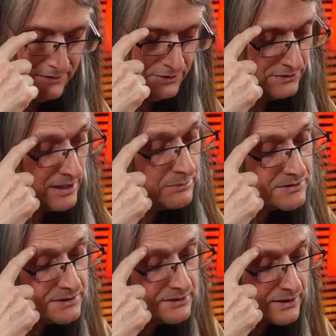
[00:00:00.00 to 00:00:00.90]
two
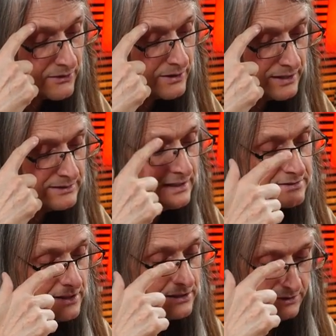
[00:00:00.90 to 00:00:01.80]
tablets and an arrowhead.
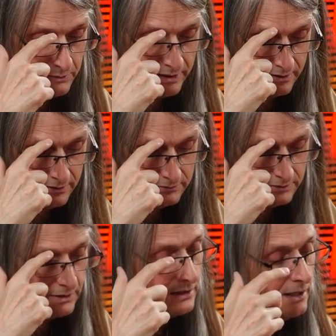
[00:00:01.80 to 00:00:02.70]
That's not a good way to go.
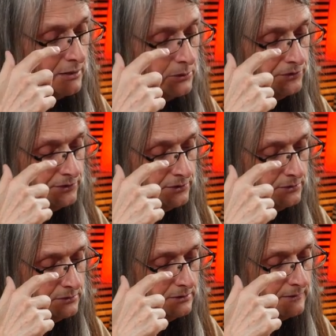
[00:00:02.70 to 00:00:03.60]
I will
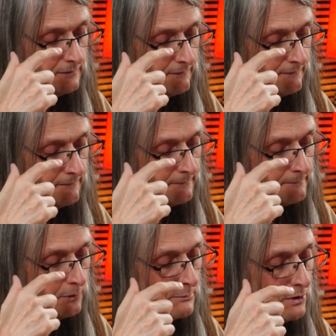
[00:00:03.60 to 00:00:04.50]
do,
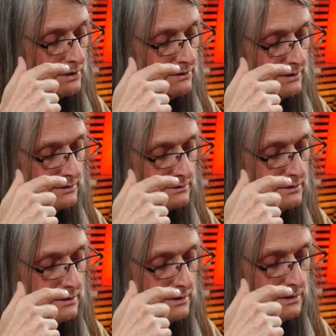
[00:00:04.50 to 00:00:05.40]
oh, I'm already there.
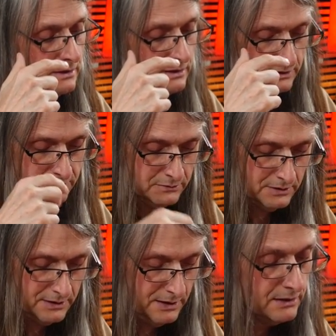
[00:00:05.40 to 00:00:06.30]
I do
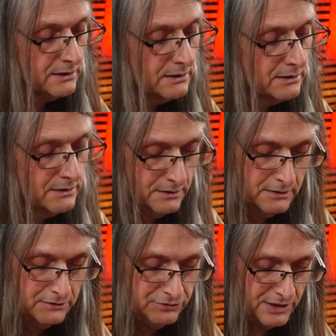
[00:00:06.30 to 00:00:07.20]
a
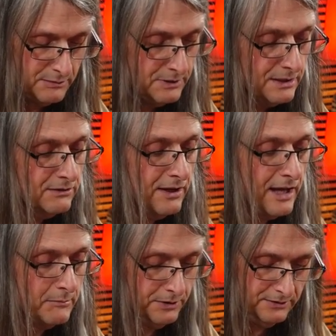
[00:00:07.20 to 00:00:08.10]
gem and a
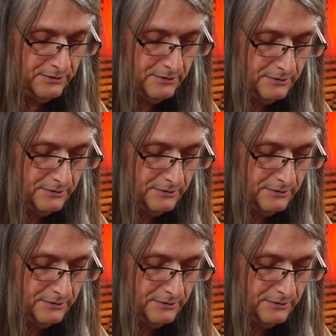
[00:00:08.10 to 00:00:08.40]
tablet